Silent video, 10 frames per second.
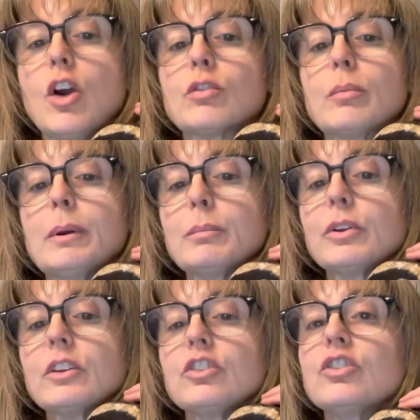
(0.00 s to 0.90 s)

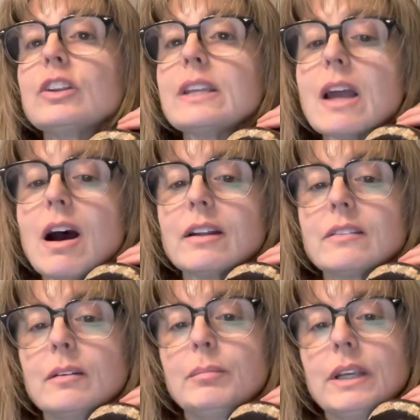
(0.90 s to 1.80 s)
Remember, this should
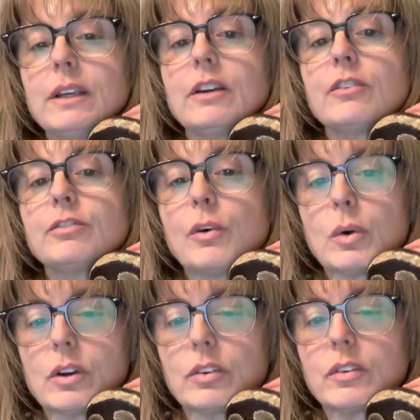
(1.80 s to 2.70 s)
not be
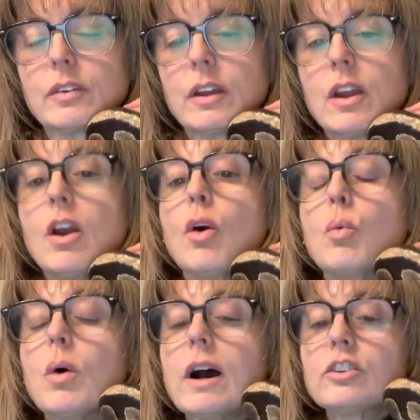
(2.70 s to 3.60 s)
forced.
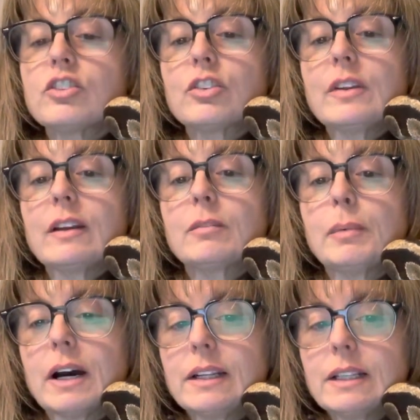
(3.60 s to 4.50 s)
Watch your snake's
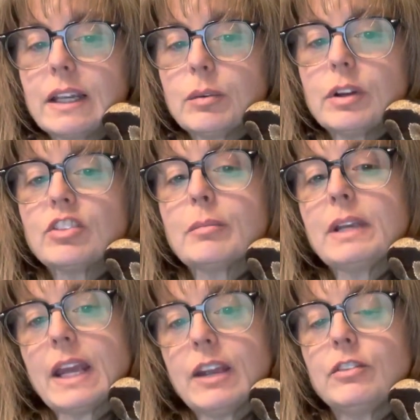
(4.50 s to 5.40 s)
body language and
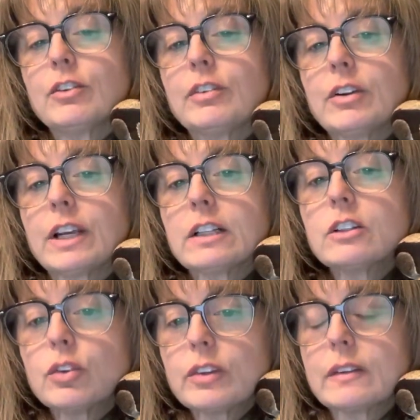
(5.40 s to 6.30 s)
behavior very
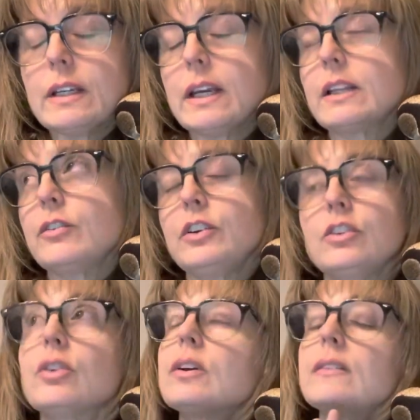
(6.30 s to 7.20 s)
closely, and if you
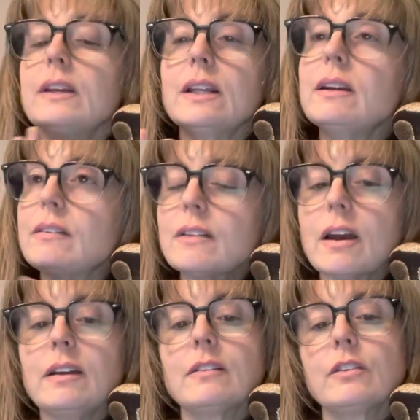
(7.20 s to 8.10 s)
notice any
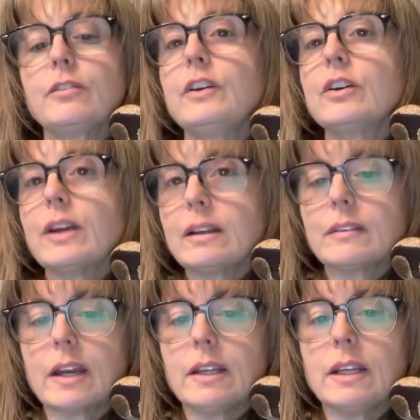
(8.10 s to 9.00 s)
signs of fear,
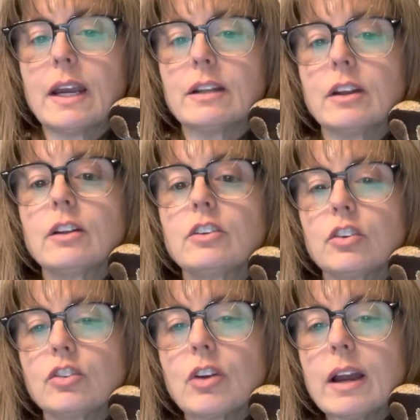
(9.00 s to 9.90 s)
anxiety, and
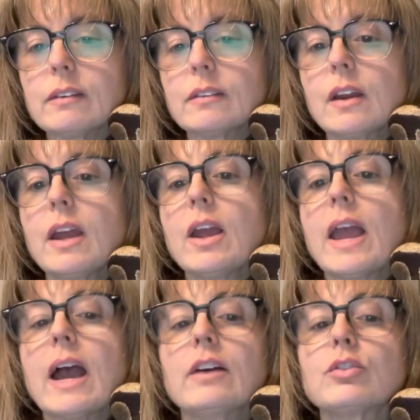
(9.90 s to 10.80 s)
distress
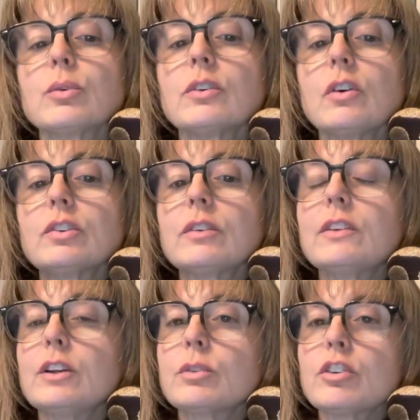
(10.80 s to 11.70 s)
as a result of
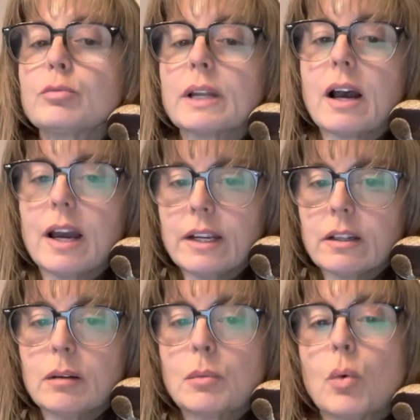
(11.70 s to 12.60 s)
the enrichment
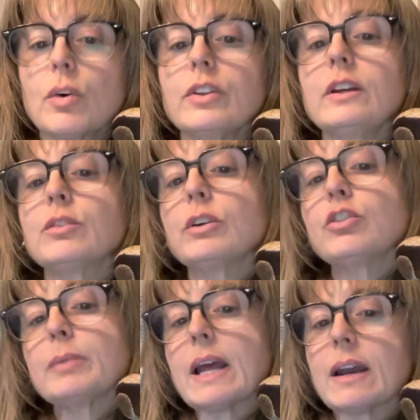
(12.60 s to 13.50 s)
item or the
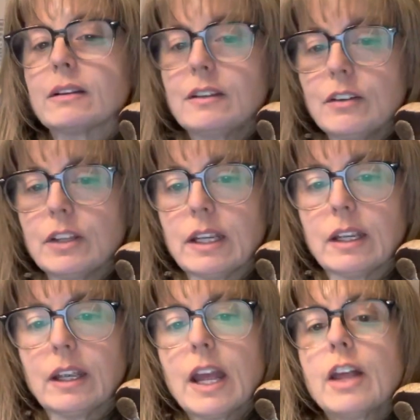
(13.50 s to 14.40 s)
enrichment
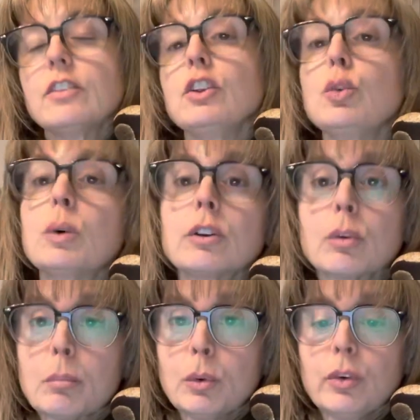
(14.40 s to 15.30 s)
activity, then you want to
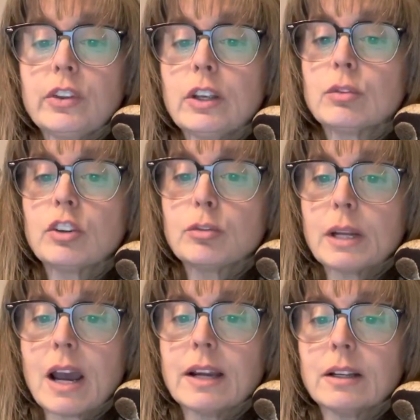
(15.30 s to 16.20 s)
remove the enrichment
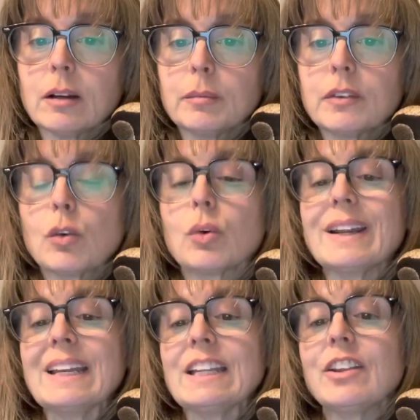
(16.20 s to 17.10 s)
items or
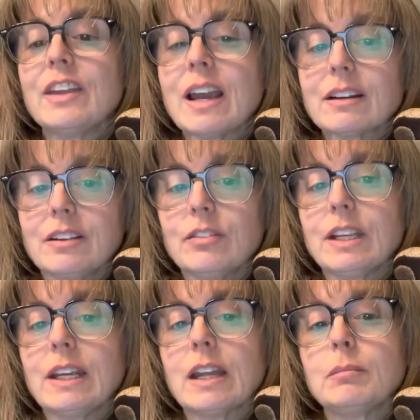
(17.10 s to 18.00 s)
end the
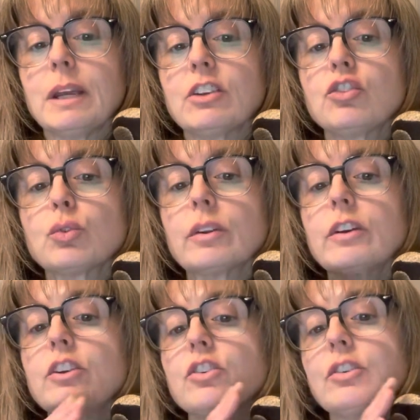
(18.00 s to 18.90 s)
activity and make sure
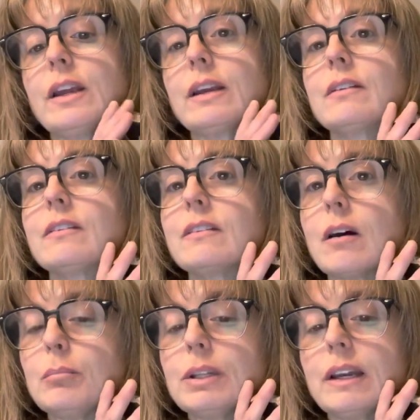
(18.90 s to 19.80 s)
that your snake is
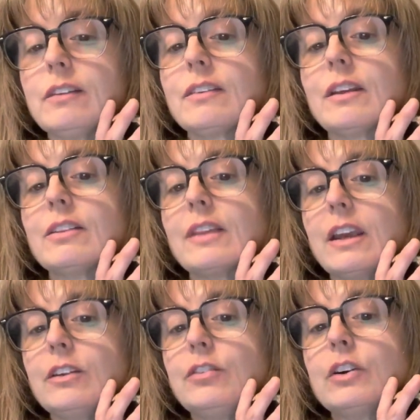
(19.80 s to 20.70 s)
someplace that
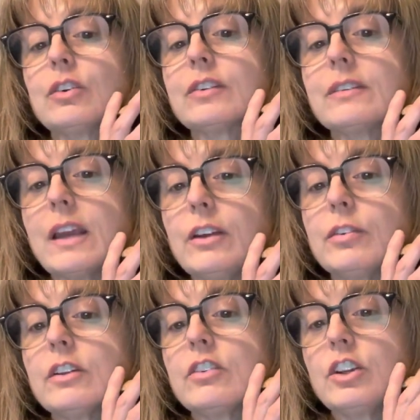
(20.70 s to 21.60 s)
they feel safe
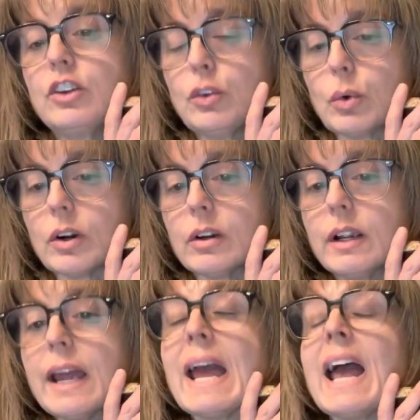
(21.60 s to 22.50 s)
and secure.
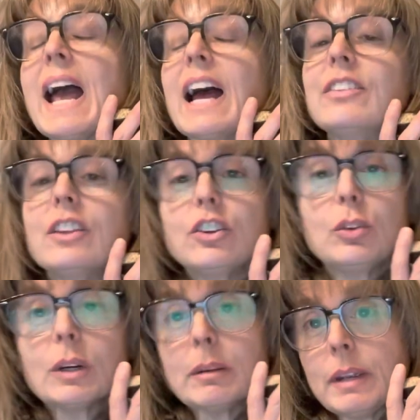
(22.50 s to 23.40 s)
And then
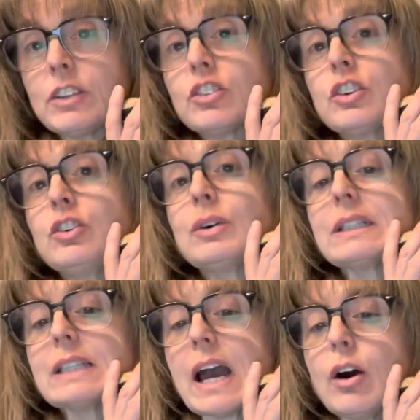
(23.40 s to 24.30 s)
you want to make sure you
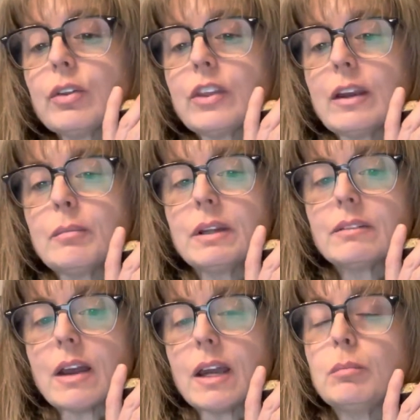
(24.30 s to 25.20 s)
allow them
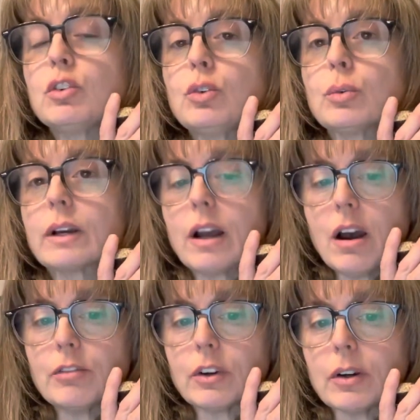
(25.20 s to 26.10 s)
time to
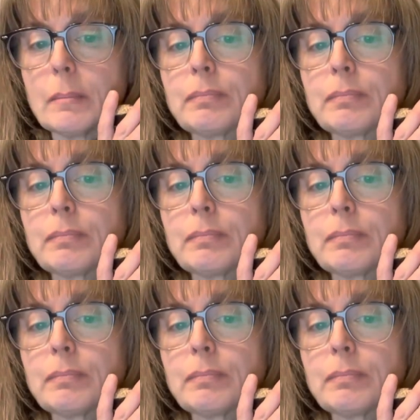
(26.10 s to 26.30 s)
recover.